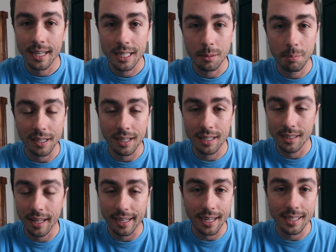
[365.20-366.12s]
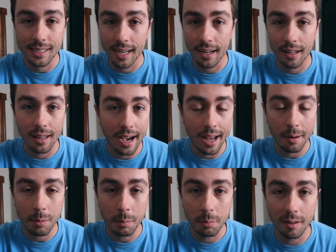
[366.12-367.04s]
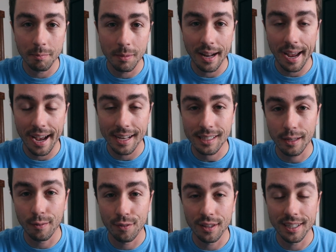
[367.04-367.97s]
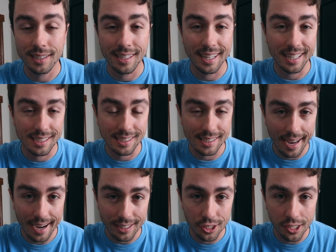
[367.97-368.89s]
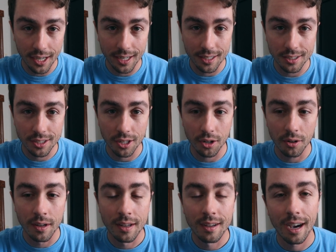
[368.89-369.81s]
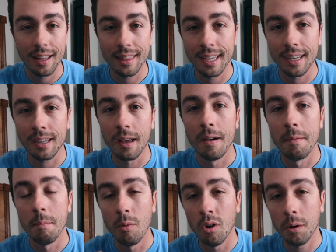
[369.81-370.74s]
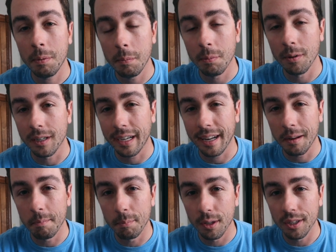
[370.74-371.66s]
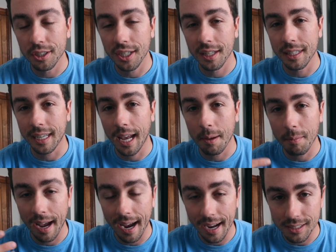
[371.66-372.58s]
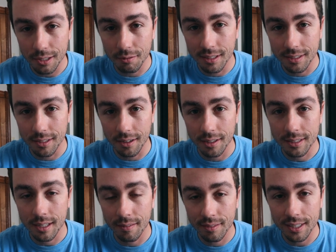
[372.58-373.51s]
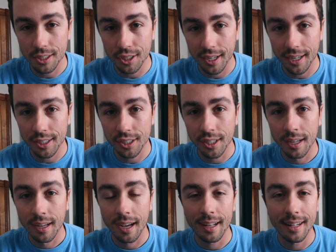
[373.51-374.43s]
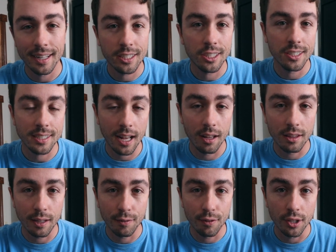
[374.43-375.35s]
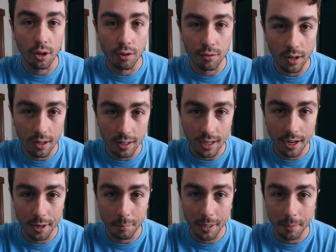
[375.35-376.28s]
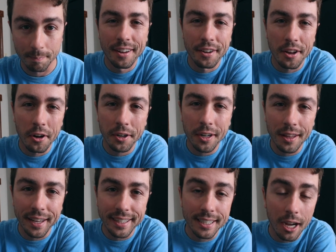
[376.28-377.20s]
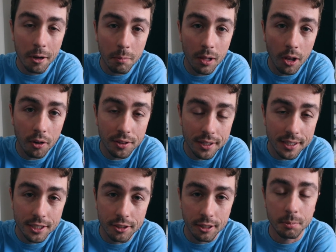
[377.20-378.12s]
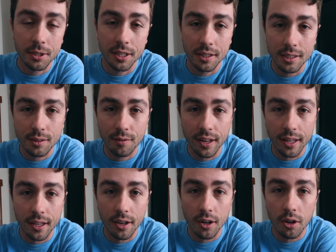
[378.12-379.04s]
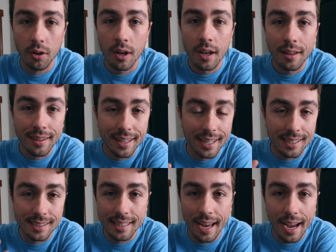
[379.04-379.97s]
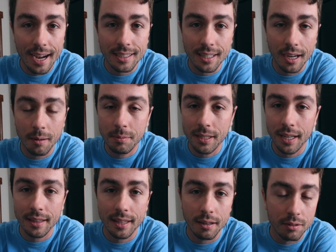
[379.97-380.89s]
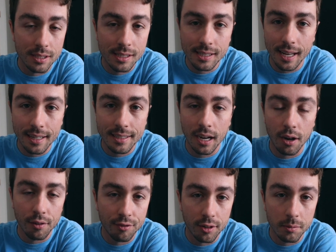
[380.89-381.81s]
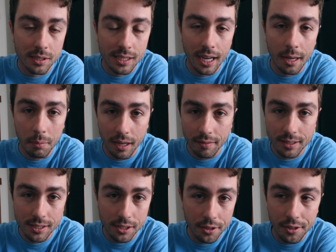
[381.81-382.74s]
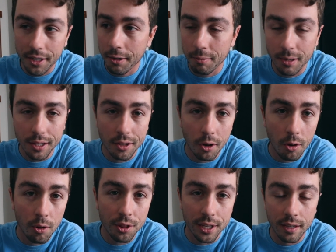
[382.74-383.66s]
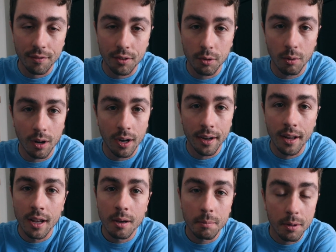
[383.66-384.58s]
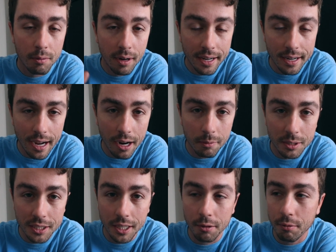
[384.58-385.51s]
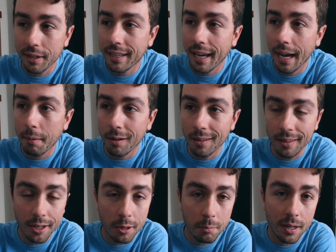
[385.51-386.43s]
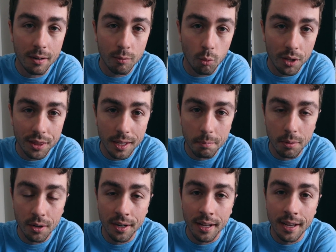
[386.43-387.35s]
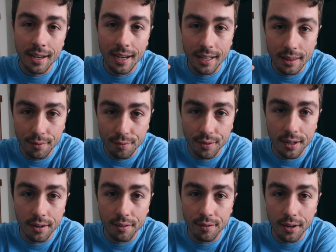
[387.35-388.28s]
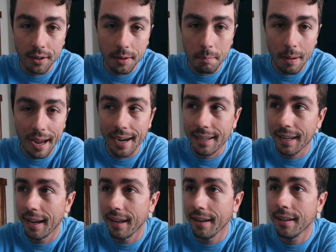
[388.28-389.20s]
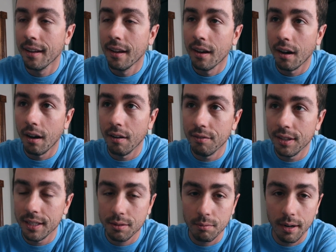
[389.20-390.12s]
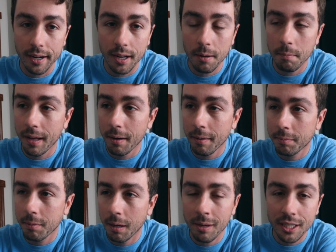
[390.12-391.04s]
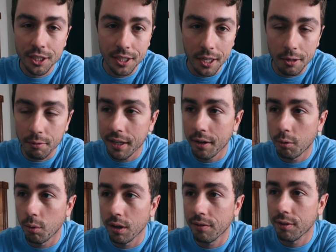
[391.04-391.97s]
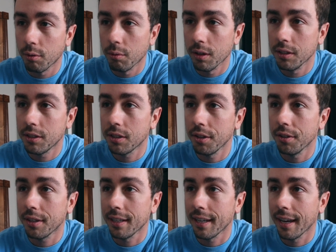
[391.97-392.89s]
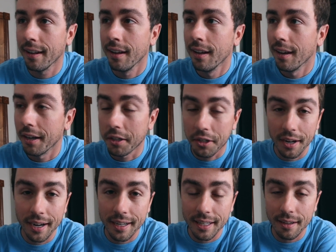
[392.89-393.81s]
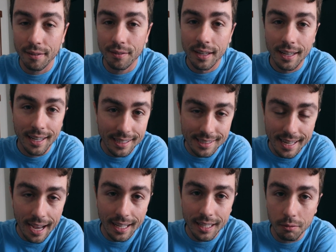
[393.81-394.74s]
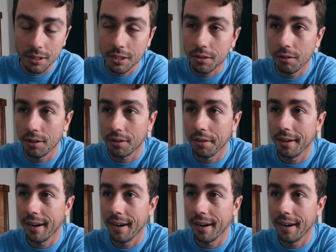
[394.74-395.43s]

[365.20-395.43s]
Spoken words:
is because, like I said, a lot of people have been asking for this exact change. So I think more people are getting bullish on the game as a result of this change, and that's just healthy for the overall economy. Now I'm gonna link down below in the description of this video the exact update that was sent out from Sky Mavis, so you can read the whole thing if you want. But right now I'm just gonna recap a little bit of what they put at the very, very back end of this write-up, and I'm actually gonna read it word for word so you can get a good idea of exactly what's going through their